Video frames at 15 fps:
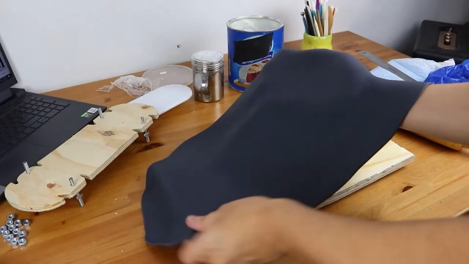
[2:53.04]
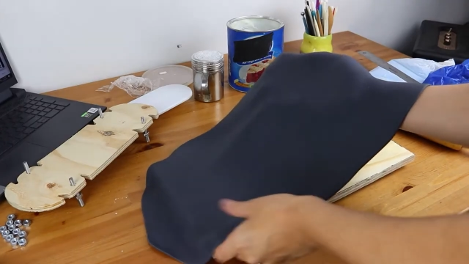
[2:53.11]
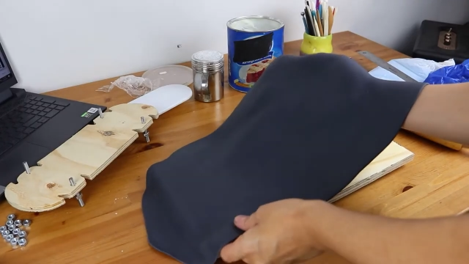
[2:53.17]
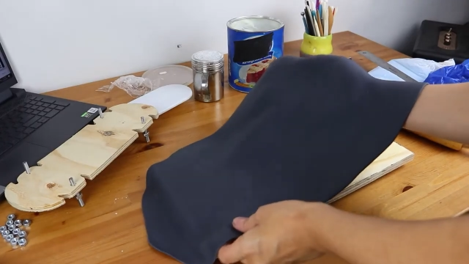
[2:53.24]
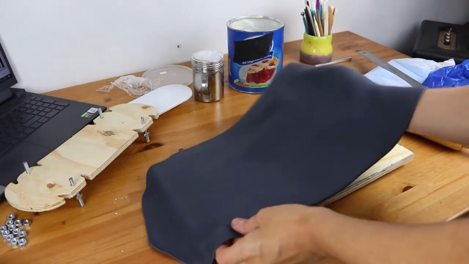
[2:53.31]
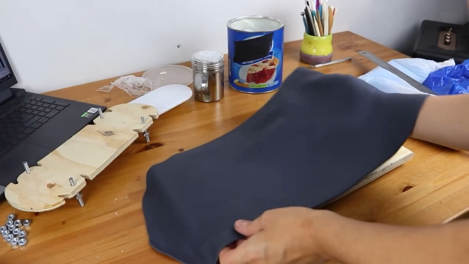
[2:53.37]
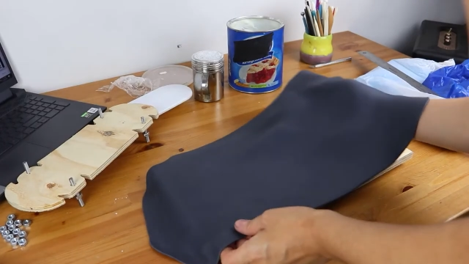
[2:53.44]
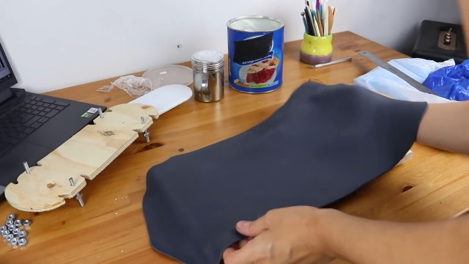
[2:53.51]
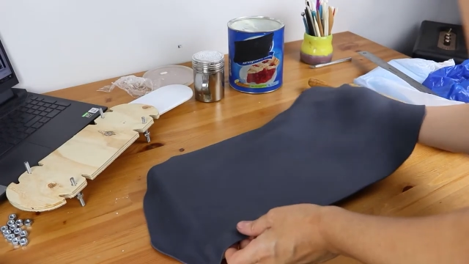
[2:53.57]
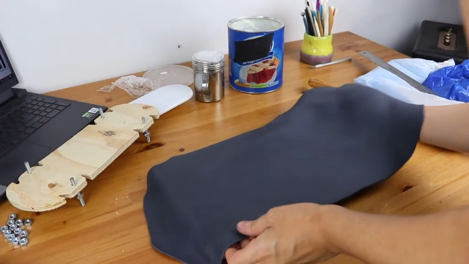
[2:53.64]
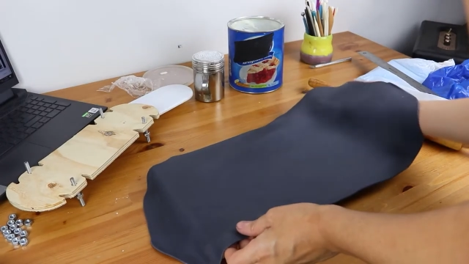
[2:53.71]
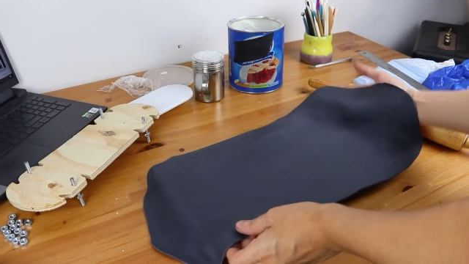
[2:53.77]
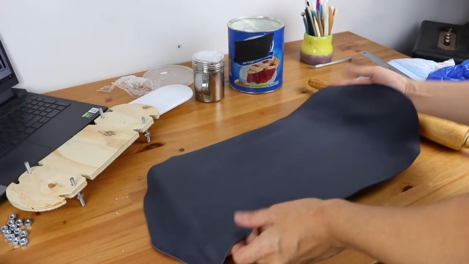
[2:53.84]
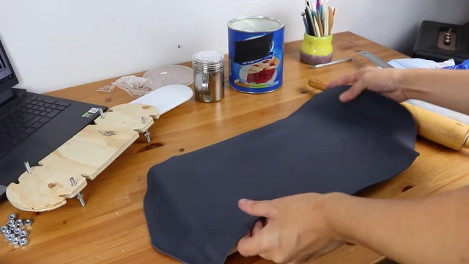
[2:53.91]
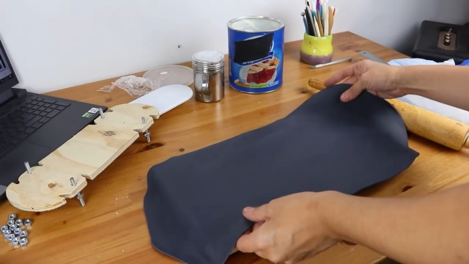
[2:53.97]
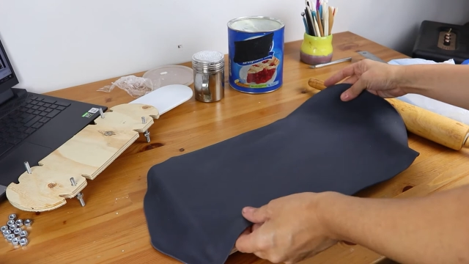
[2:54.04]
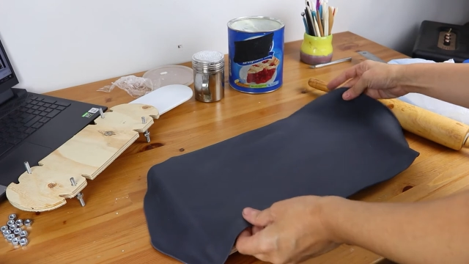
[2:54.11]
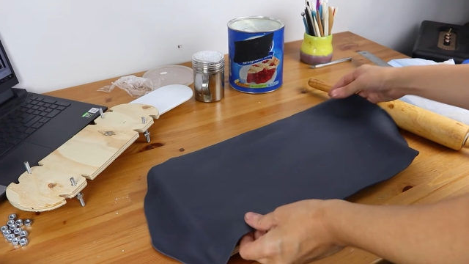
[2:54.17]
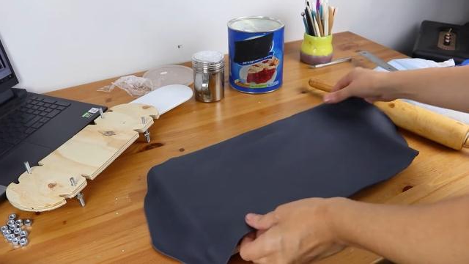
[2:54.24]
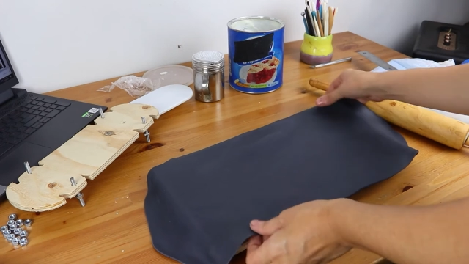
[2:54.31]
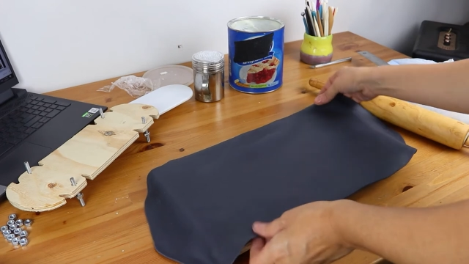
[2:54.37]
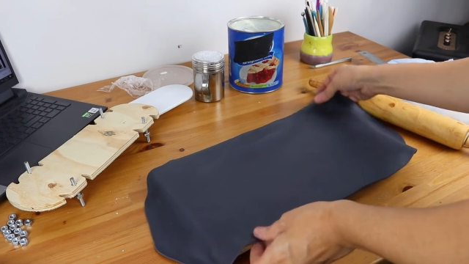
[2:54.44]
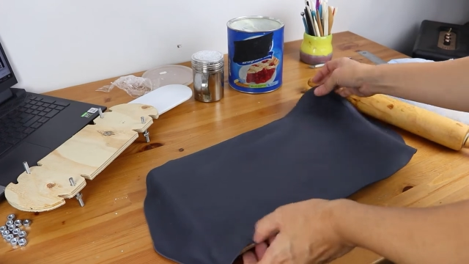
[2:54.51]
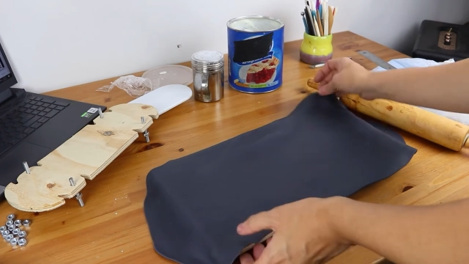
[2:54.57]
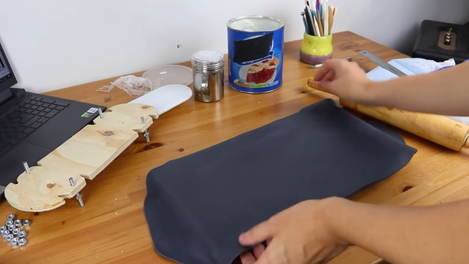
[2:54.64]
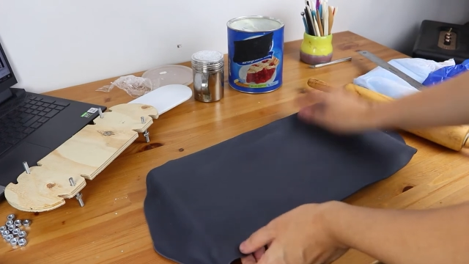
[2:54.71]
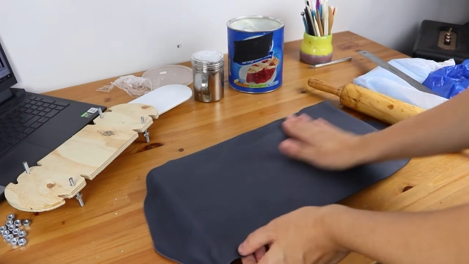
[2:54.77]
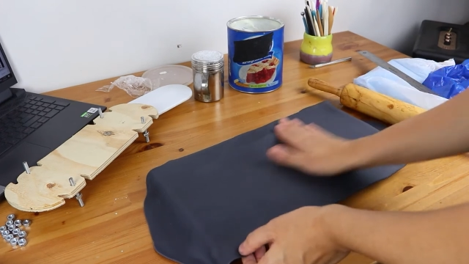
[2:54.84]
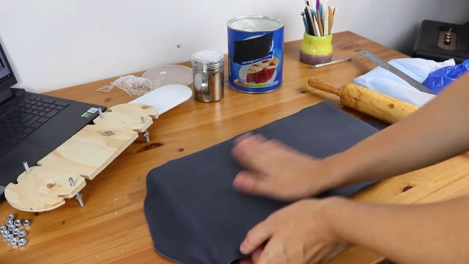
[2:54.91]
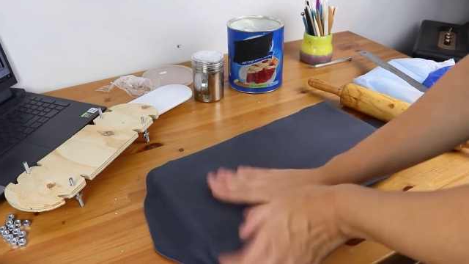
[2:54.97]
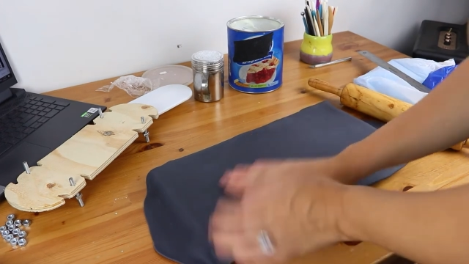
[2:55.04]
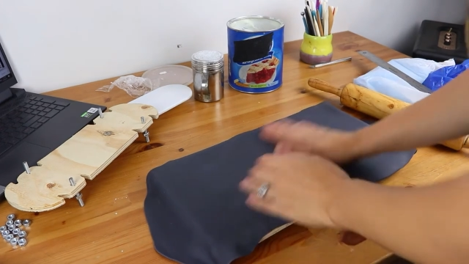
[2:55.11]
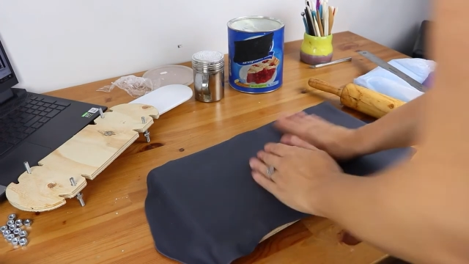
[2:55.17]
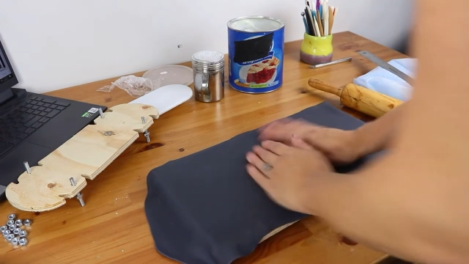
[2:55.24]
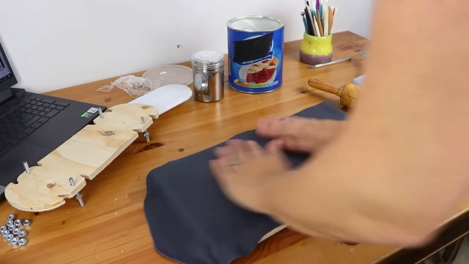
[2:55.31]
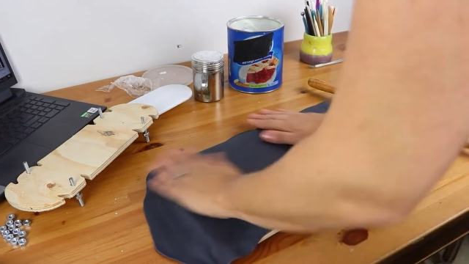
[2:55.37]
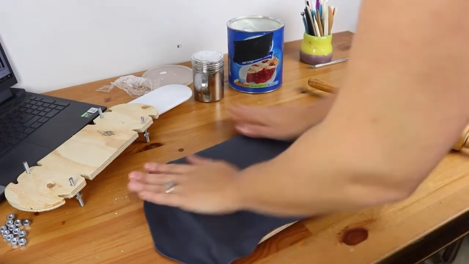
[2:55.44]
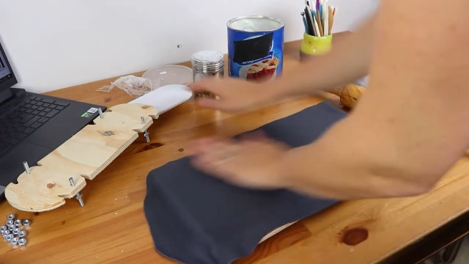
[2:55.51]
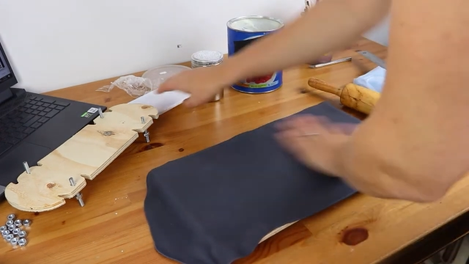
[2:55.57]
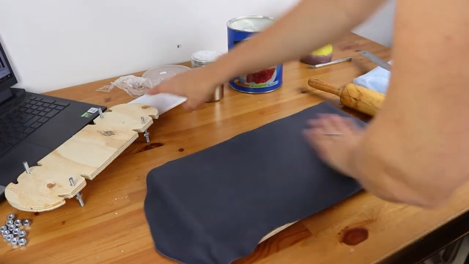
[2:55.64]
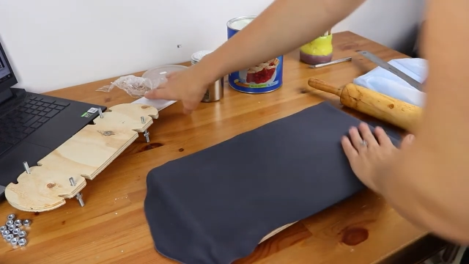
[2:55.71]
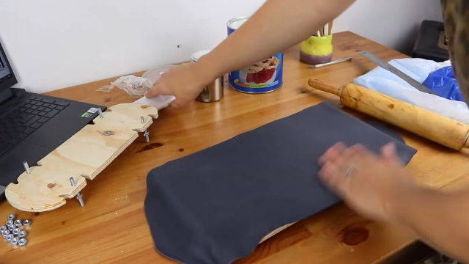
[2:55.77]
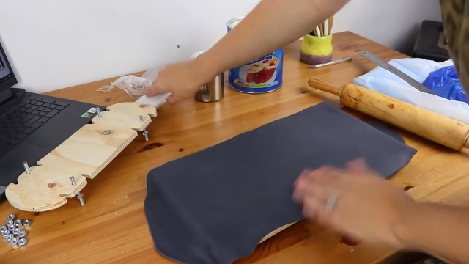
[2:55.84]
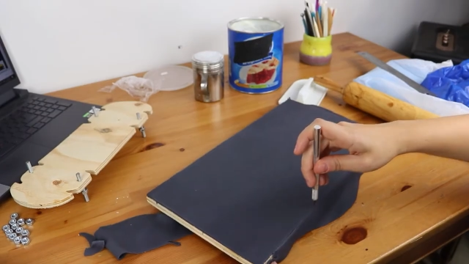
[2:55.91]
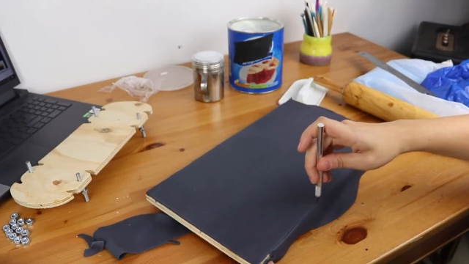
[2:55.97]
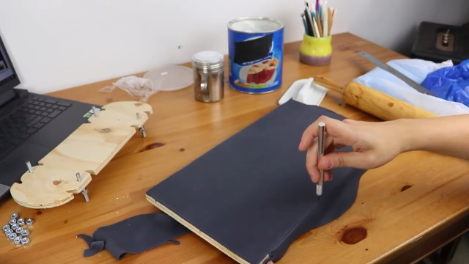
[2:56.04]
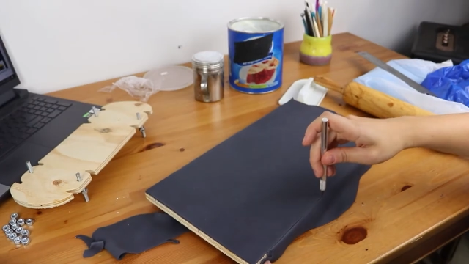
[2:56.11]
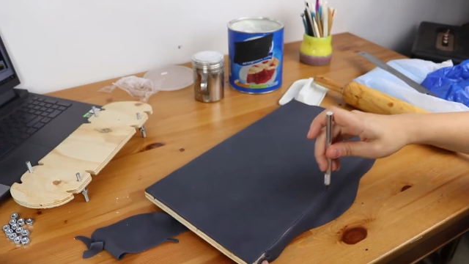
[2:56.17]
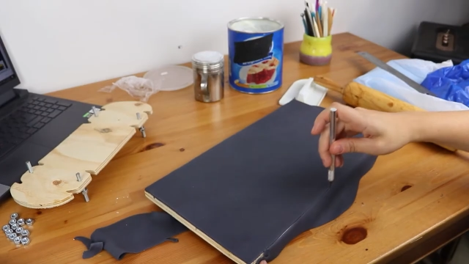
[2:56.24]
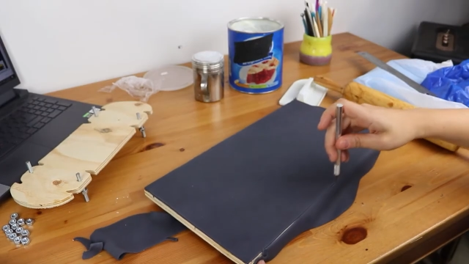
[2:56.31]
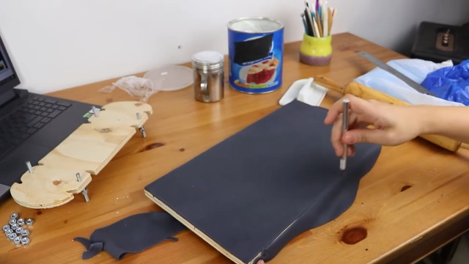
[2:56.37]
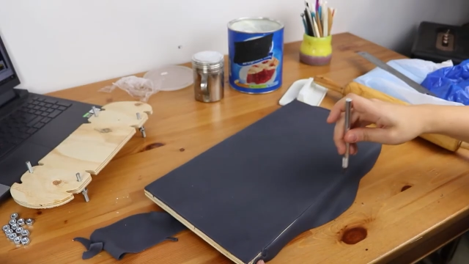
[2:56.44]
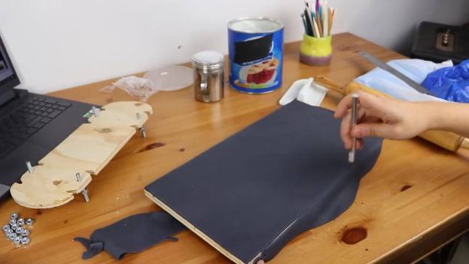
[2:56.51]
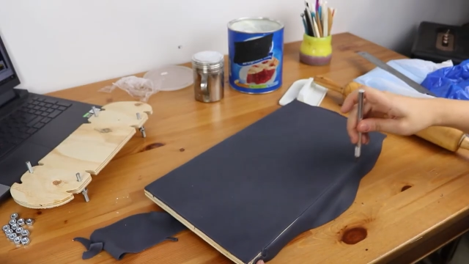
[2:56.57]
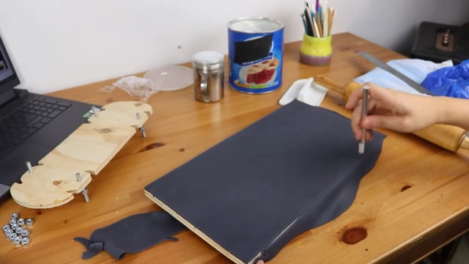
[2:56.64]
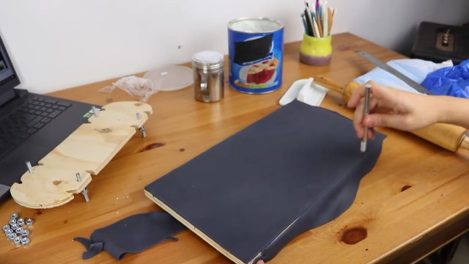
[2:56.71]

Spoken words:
(no speaker visible)